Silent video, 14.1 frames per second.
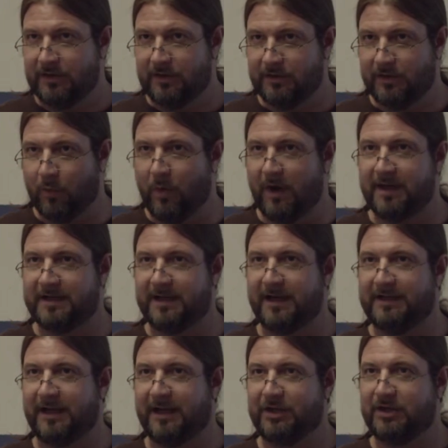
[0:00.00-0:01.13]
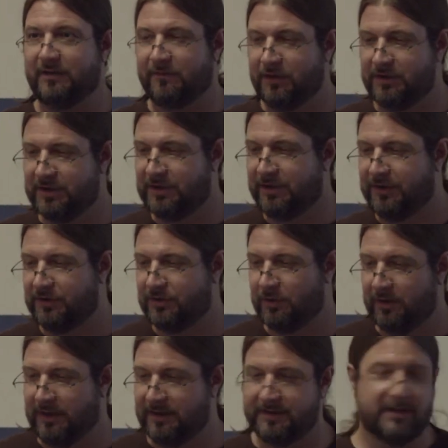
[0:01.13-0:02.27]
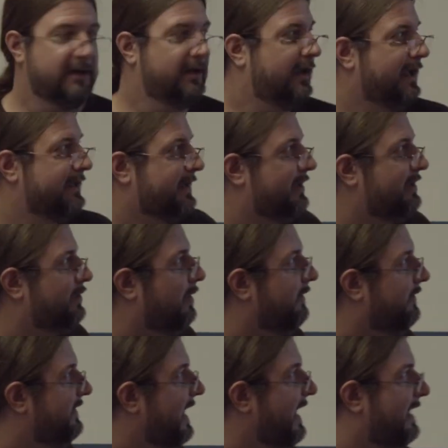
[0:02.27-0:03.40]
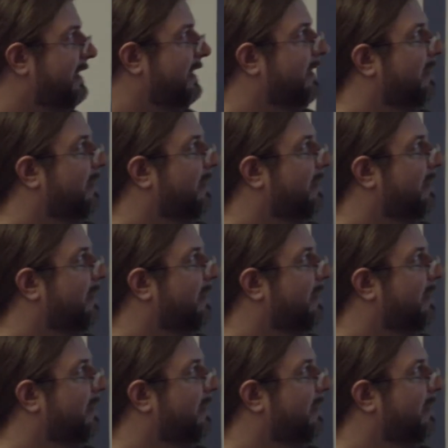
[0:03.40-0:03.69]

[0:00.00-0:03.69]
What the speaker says: So what is an ontology versus a thesaurus? As I sort of said,